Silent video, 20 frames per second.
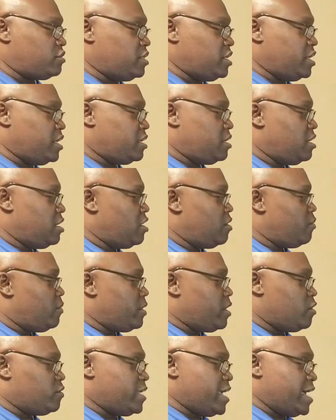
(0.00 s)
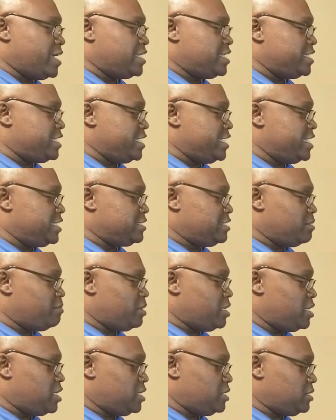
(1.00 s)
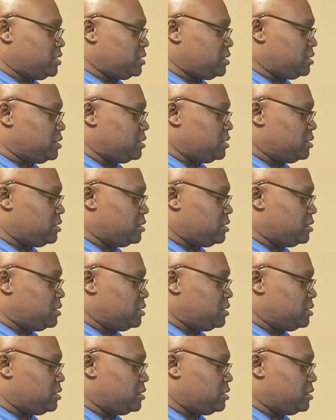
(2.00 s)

stick. We go down to Disney Plus,